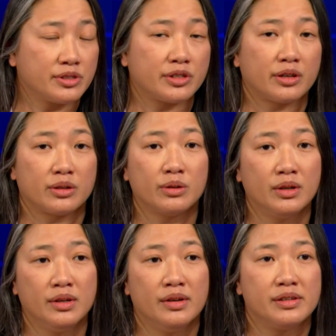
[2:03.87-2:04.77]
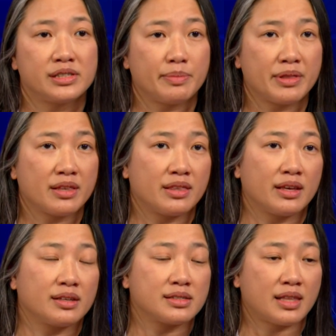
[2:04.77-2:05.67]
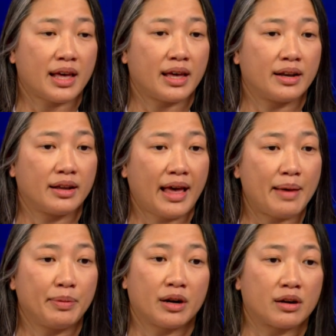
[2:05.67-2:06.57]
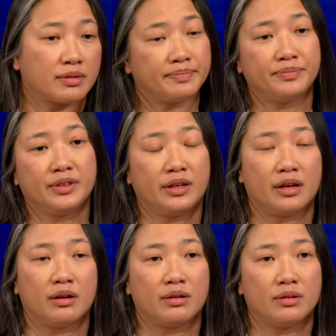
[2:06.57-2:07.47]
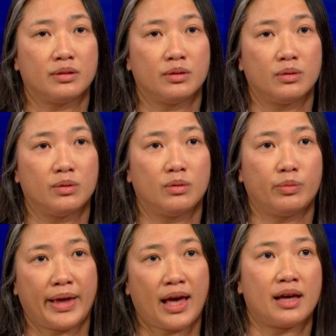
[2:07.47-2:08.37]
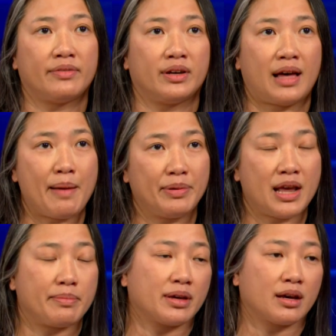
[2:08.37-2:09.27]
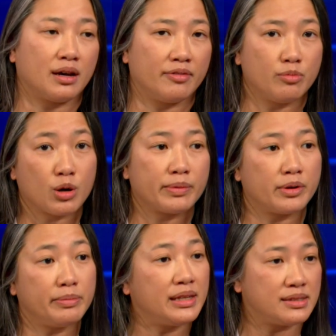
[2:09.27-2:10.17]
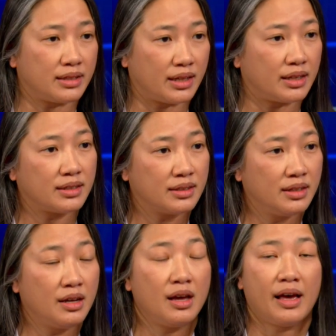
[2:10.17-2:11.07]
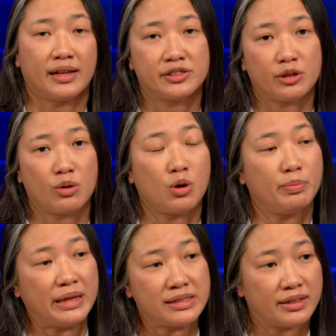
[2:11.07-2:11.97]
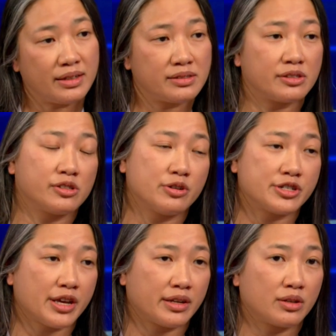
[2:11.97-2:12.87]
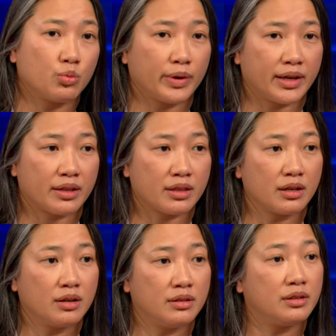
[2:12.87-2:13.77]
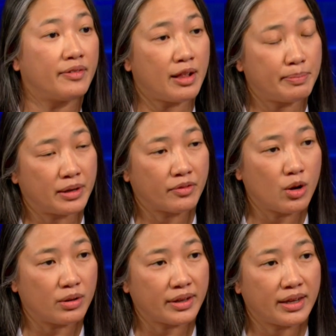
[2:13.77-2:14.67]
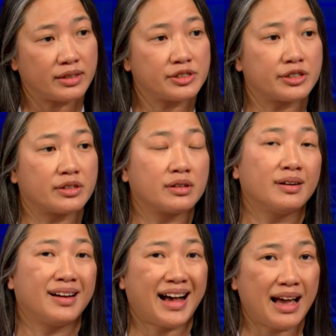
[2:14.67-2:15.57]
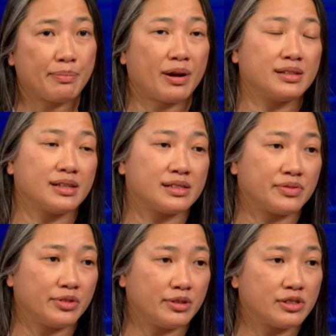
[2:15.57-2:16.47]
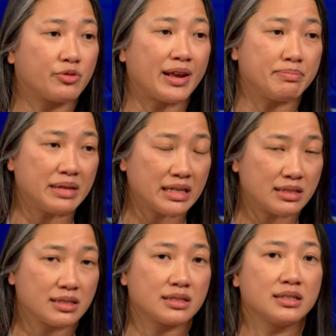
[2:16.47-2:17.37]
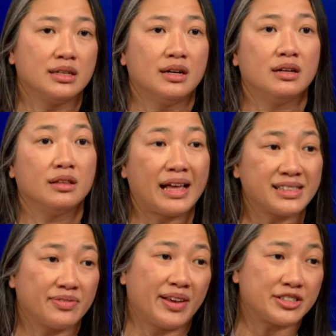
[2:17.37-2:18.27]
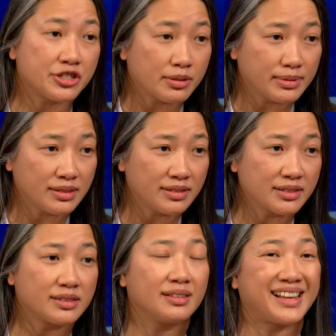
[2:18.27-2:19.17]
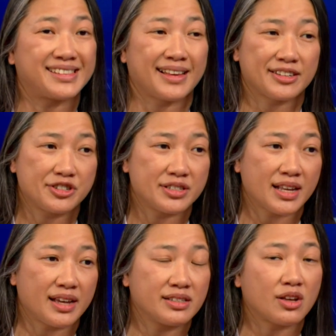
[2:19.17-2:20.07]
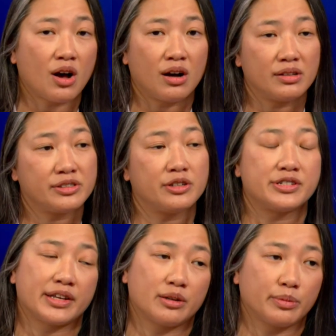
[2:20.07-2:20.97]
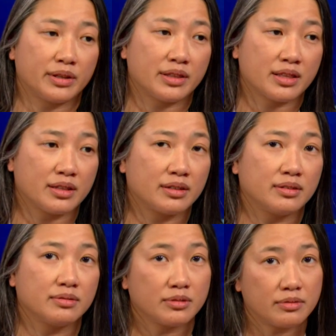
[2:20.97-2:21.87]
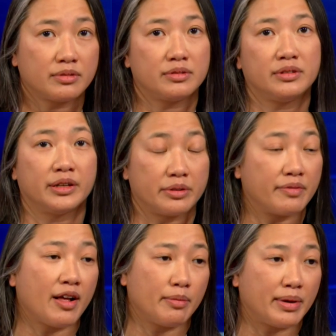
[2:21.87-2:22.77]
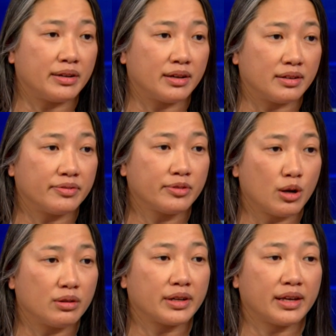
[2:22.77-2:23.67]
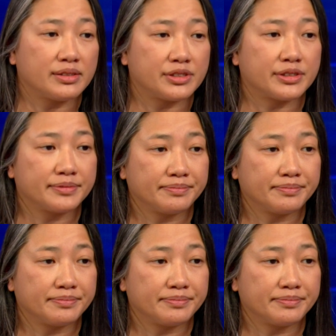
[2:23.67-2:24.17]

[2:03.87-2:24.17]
So some of the things that happen are, you know, we have an epidemic of morbid obesity. And so obesity is associated with developmental colon cancer, high processed foods, red meats, less vegetables, less exercise, all associated with you know, development of colon cancer.